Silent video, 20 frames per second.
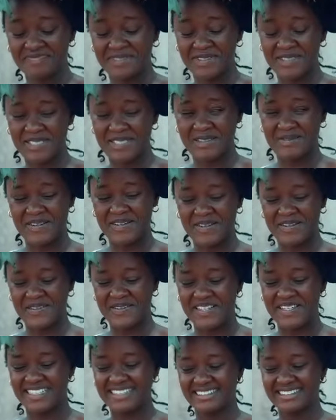Nothing, my
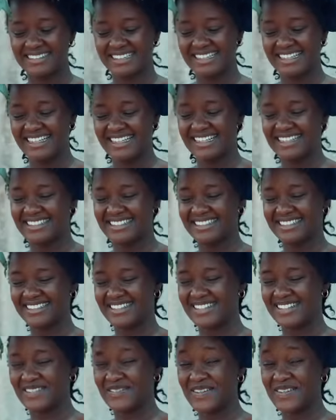queen. It's
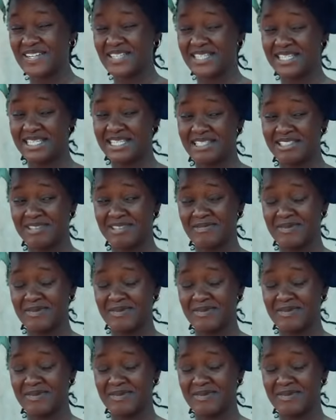just the way you tease